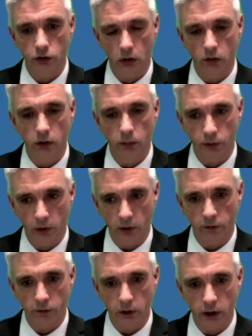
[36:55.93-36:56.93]
on the
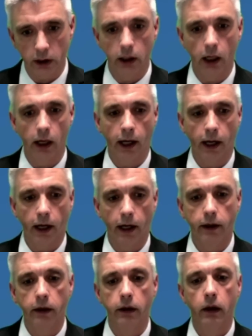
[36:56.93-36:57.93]
periphery,
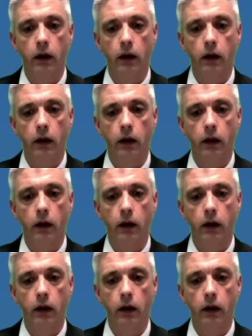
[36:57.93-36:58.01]
and